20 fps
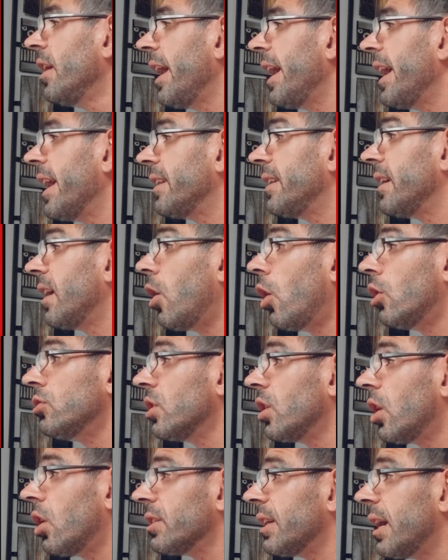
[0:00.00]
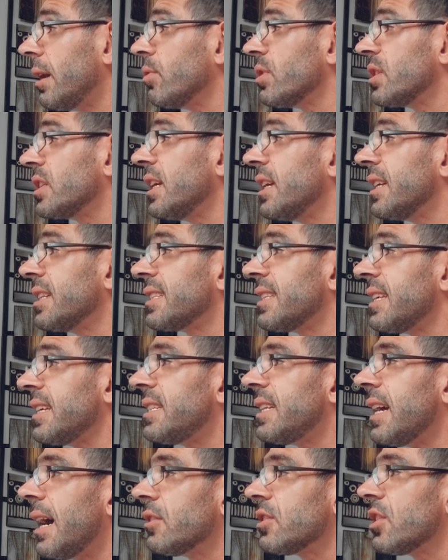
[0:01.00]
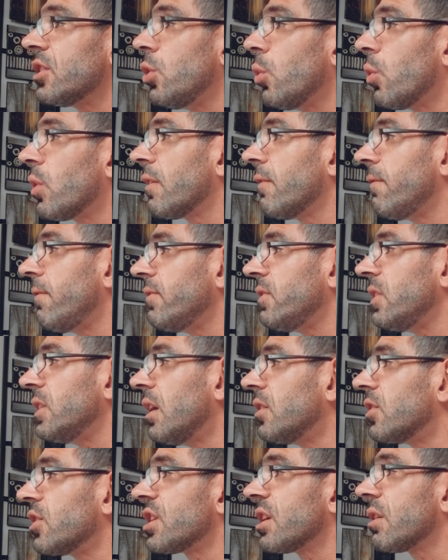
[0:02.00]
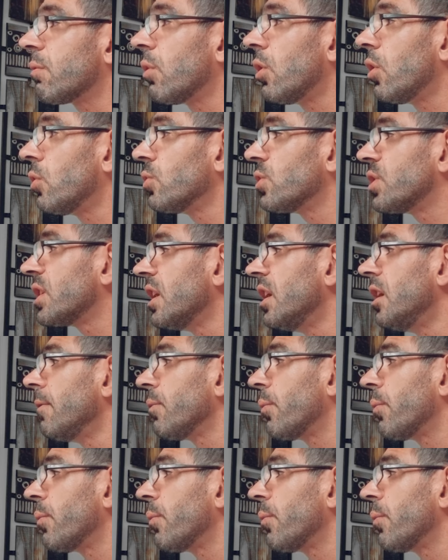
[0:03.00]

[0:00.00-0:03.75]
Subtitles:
And all in all, that was it. $6,250 in gross.